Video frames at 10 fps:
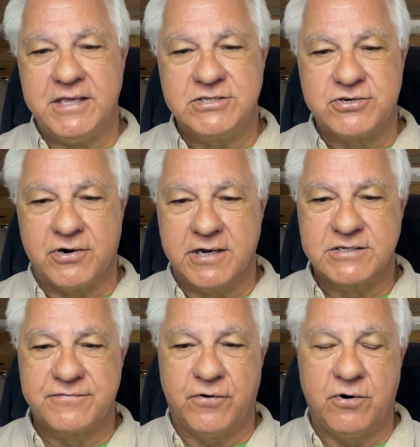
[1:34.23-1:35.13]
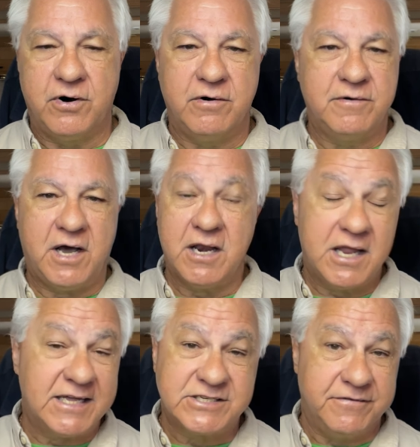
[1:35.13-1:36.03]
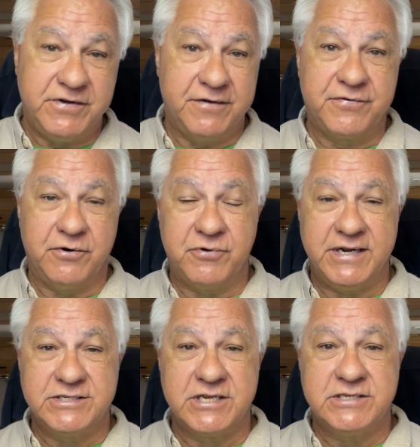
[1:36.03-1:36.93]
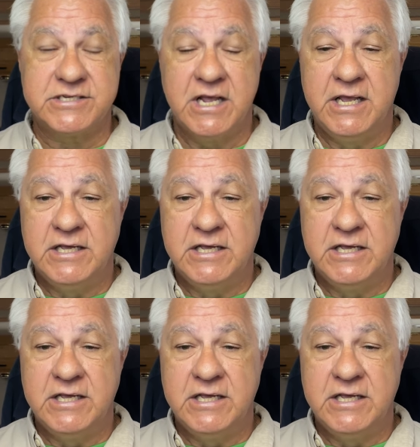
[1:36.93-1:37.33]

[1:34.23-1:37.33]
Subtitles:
these trucks for lots of different reasons.